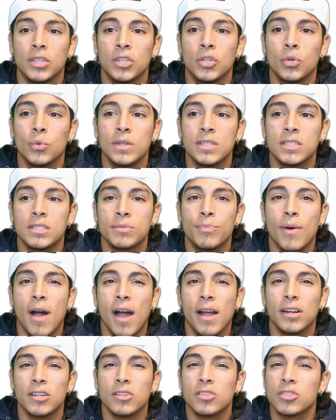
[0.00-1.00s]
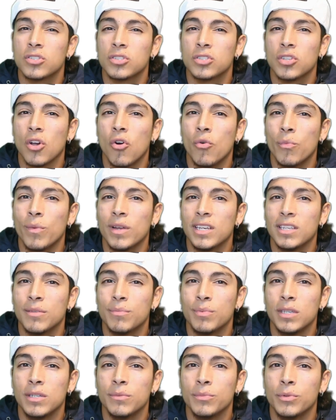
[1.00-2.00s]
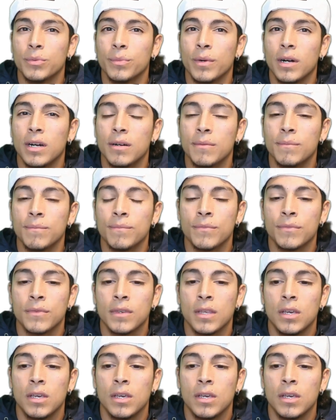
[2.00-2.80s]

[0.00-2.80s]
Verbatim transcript: You inspire so many people, mom.